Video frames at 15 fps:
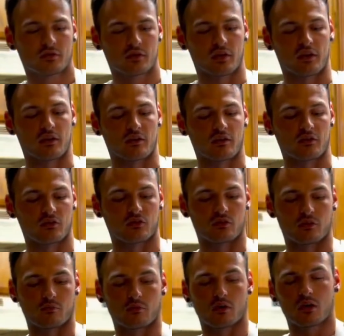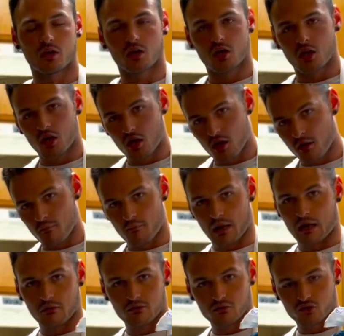and some
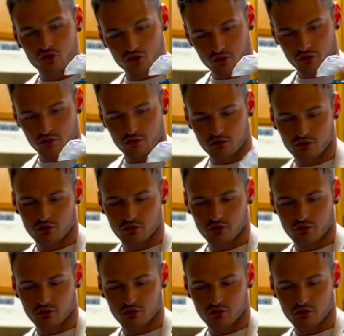powdered sugar.